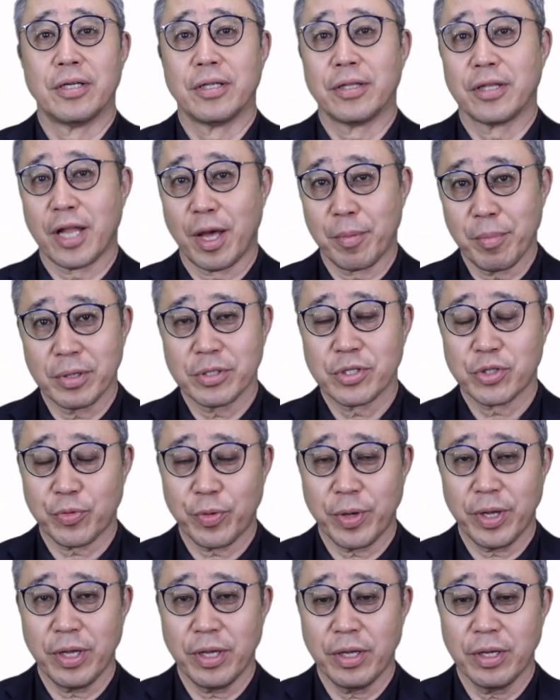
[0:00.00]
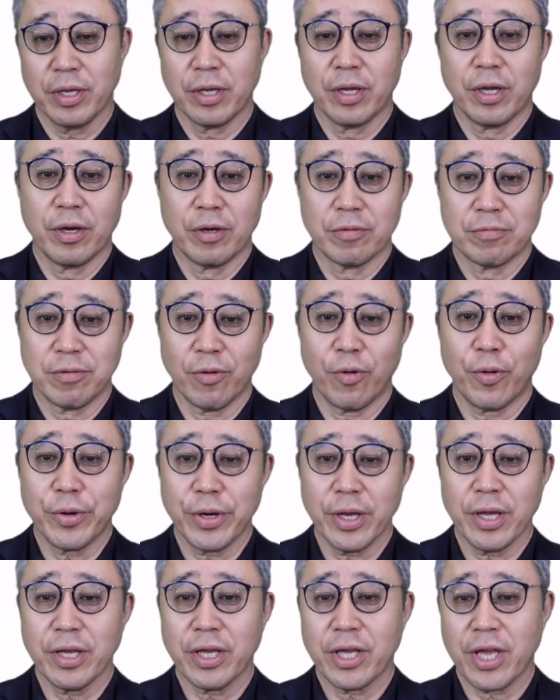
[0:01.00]
Number three,
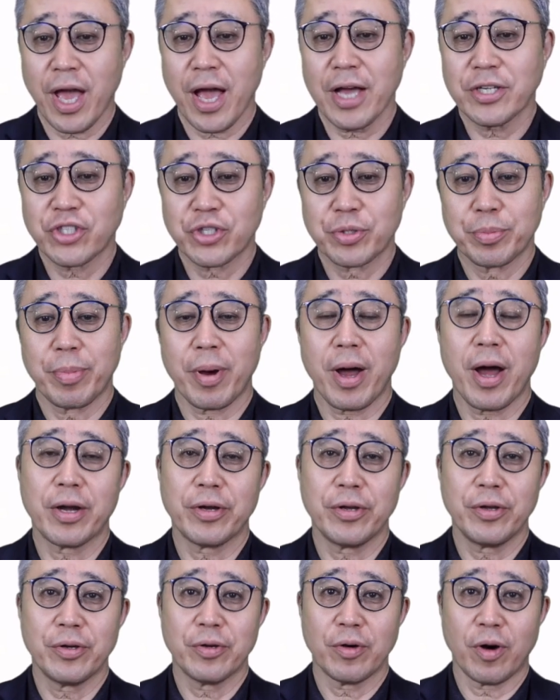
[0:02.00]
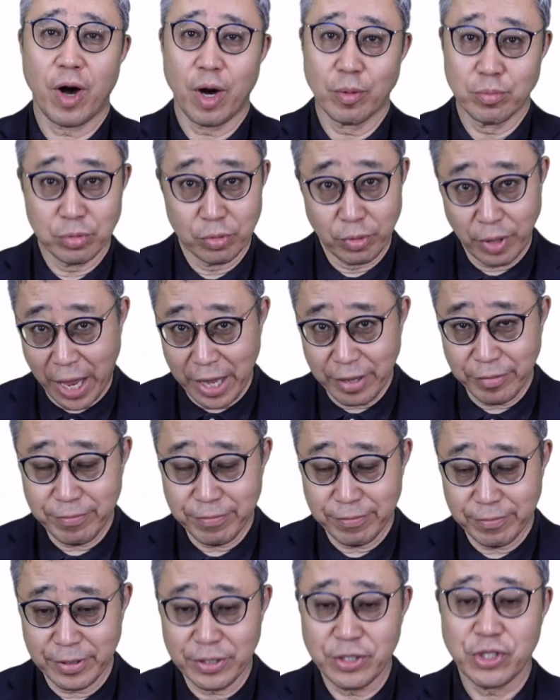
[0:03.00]
foreign cash value of
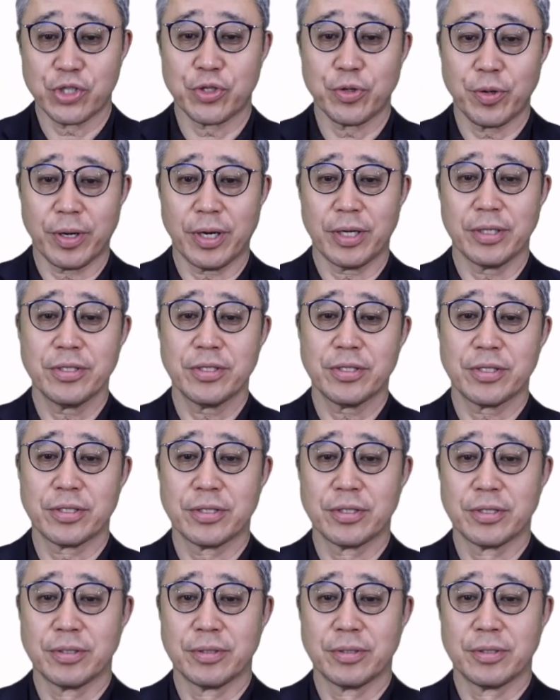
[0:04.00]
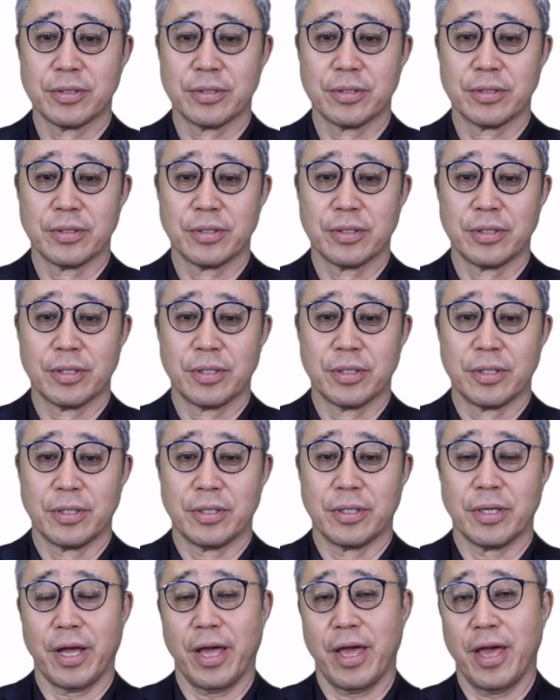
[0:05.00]
life insurance.
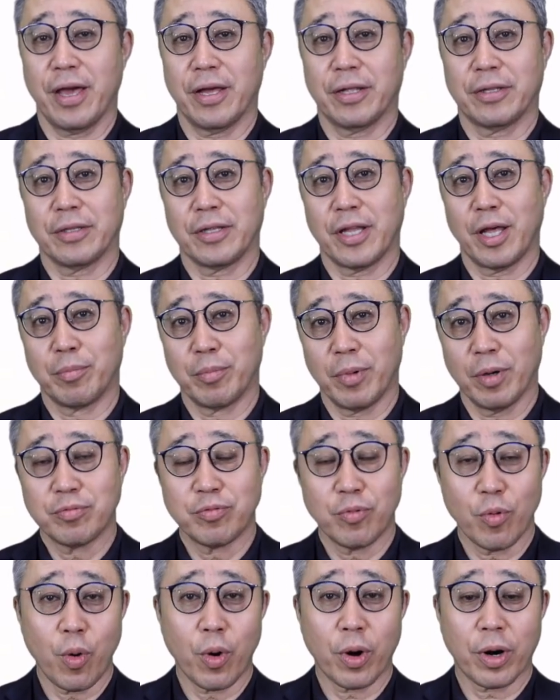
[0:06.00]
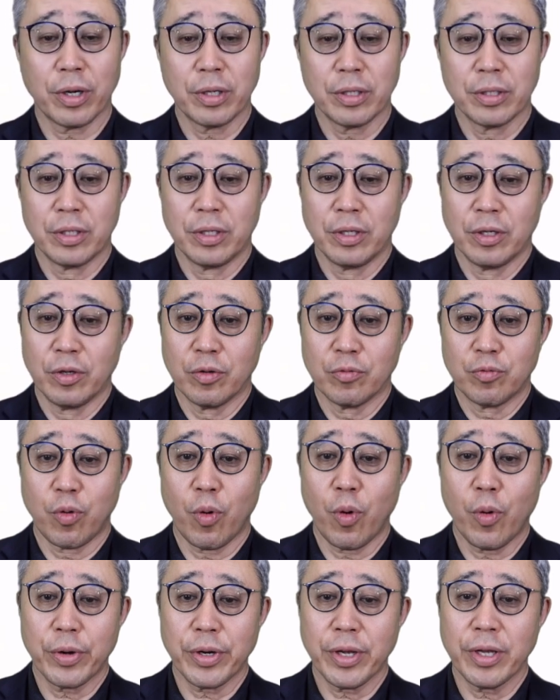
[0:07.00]
And number four,
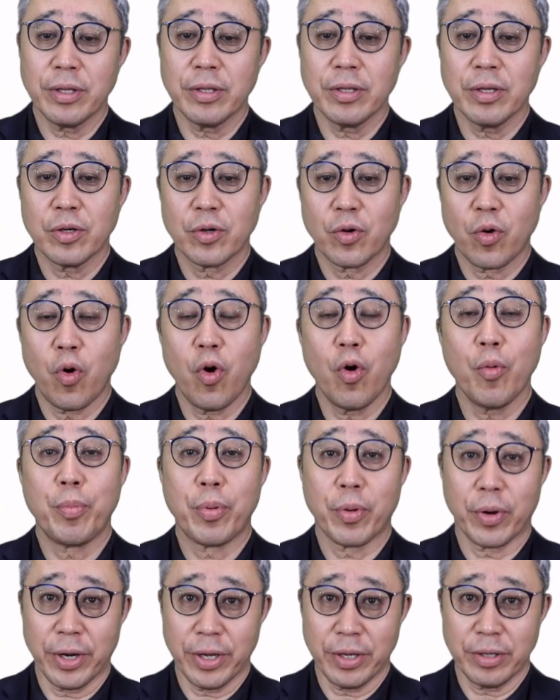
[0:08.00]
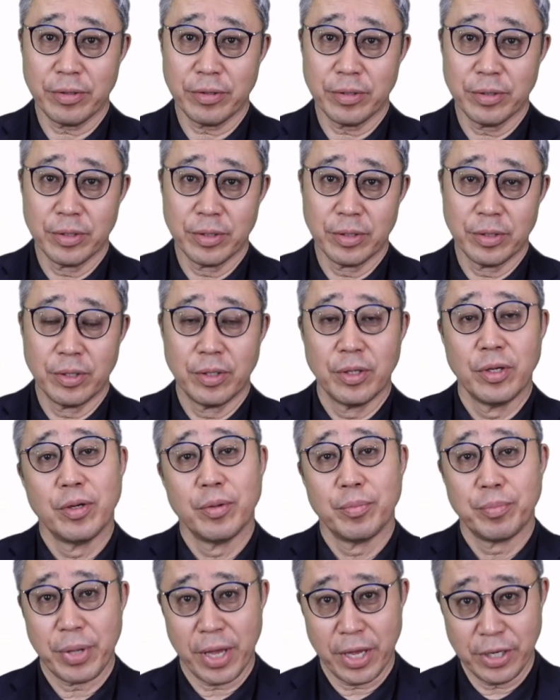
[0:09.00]
foreign corporate
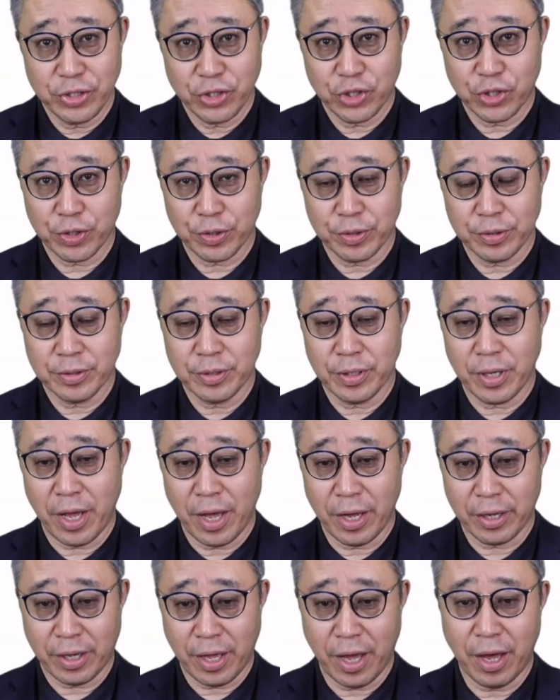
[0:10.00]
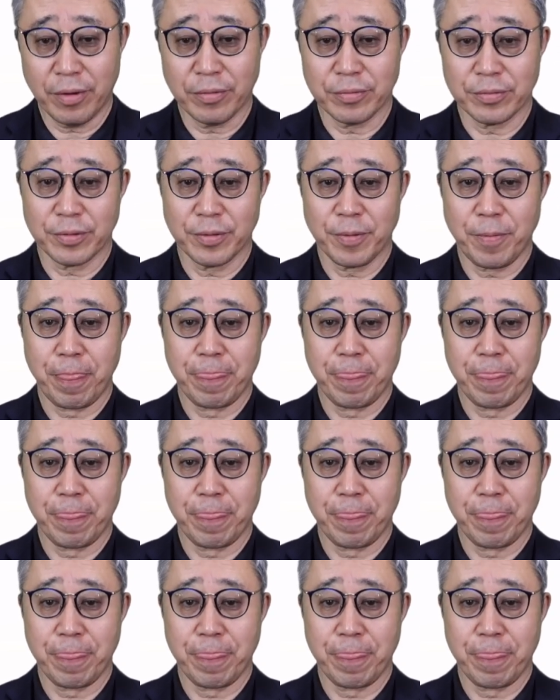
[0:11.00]
pension account.